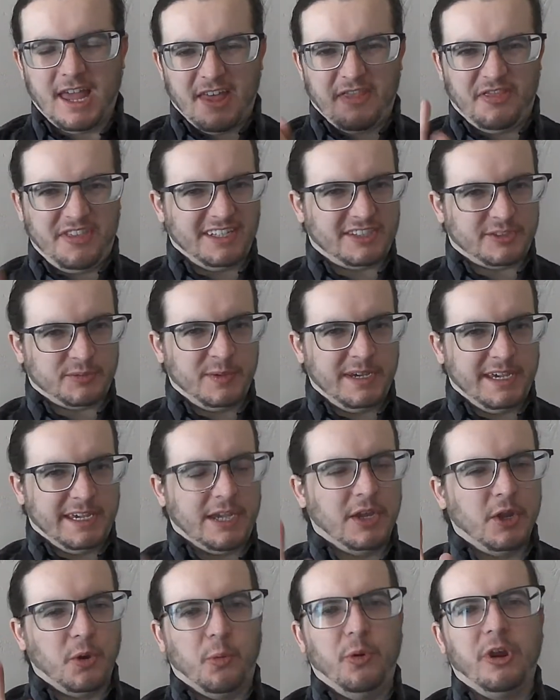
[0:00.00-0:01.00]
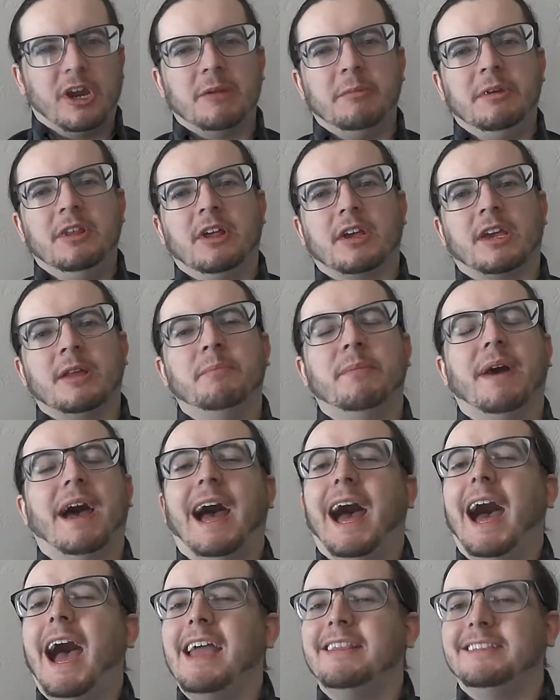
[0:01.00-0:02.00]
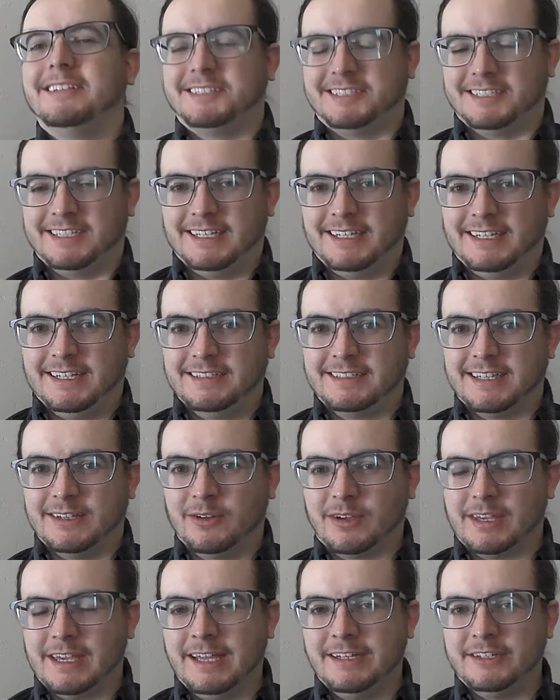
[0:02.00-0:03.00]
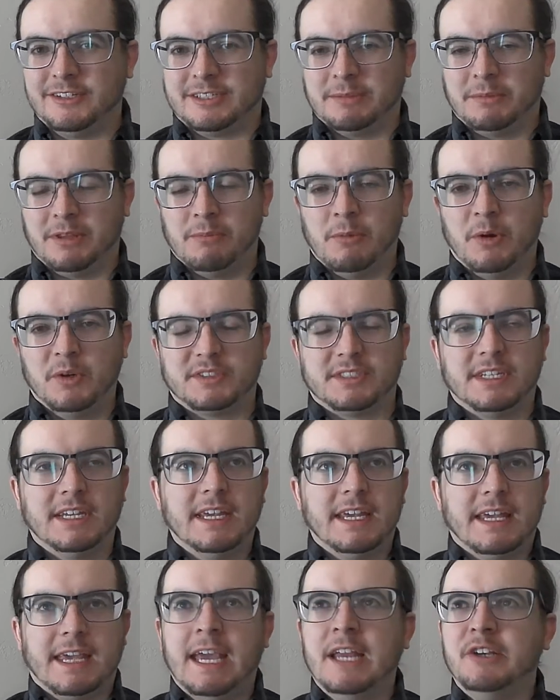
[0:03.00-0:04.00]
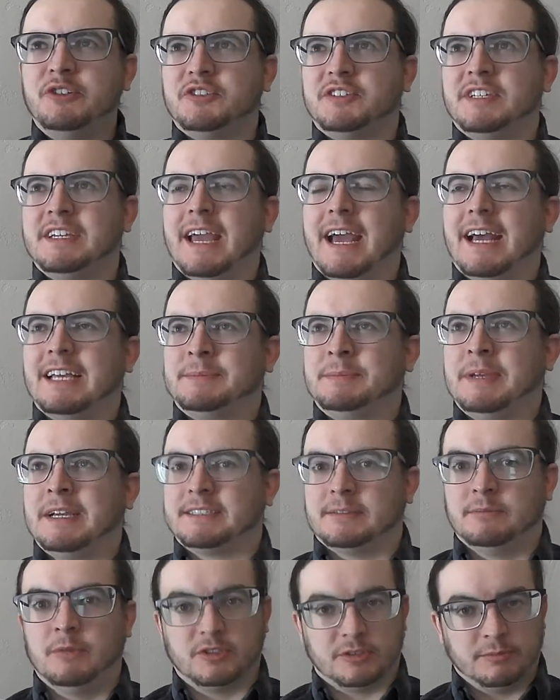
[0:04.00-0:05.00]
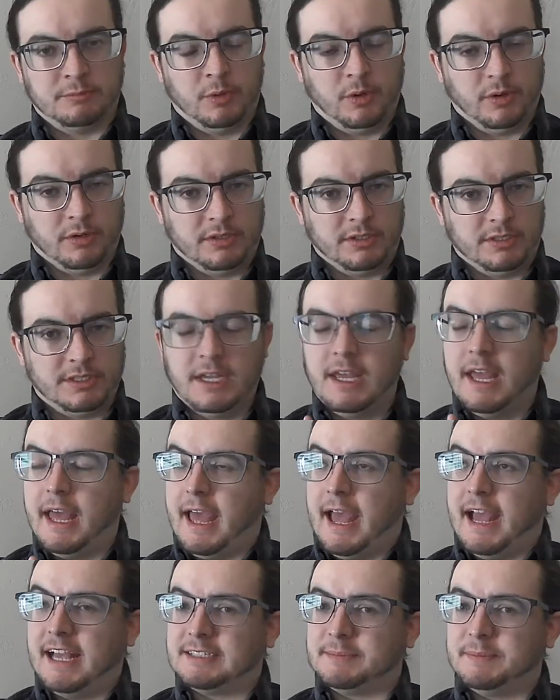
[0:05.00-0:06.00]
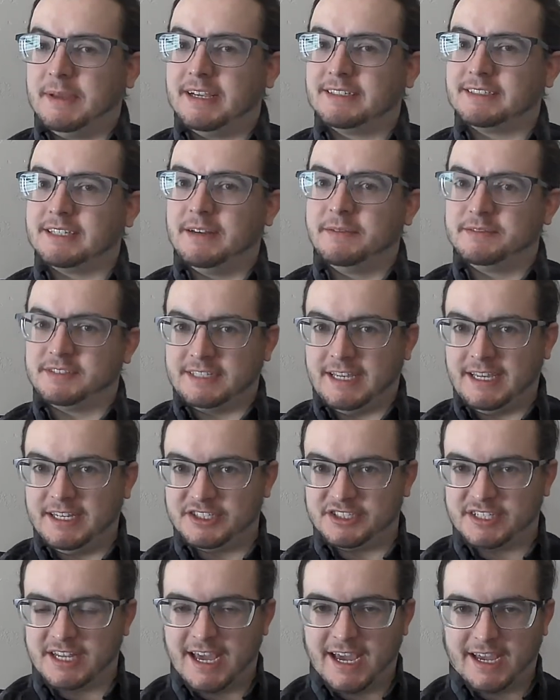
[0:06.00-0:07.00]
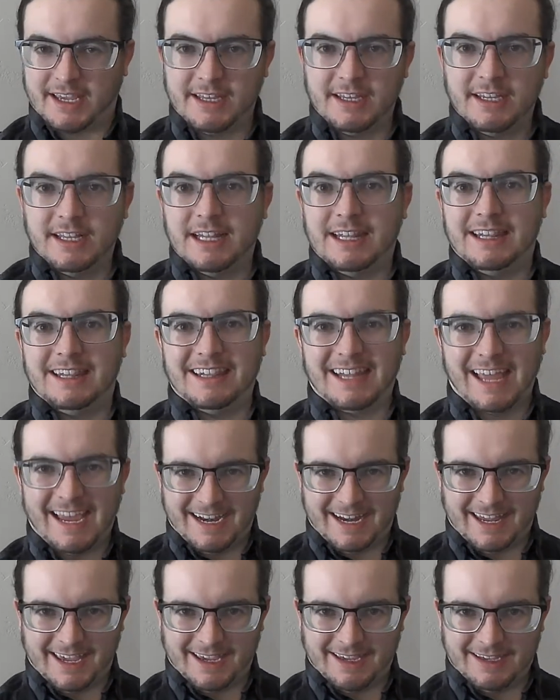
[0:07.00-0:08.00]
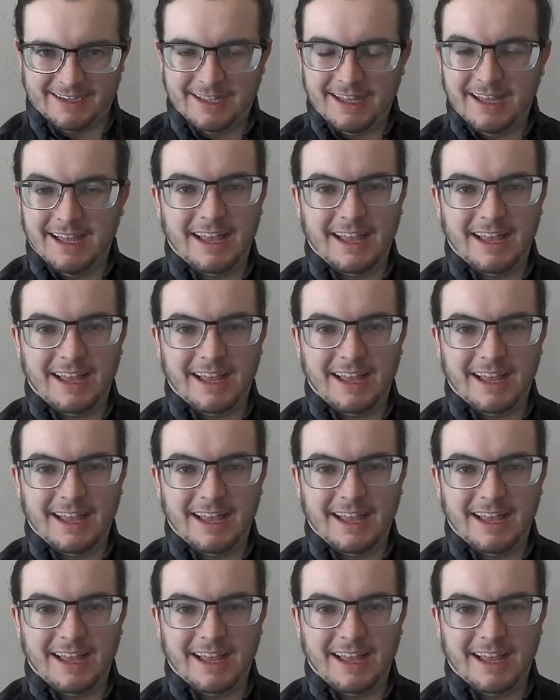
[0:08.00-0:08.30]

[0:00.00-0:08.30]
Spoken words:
This week, we're going to be looking behind the scenes and looking into some of the most interesting aspects and most important aspects of stage tech, lighting.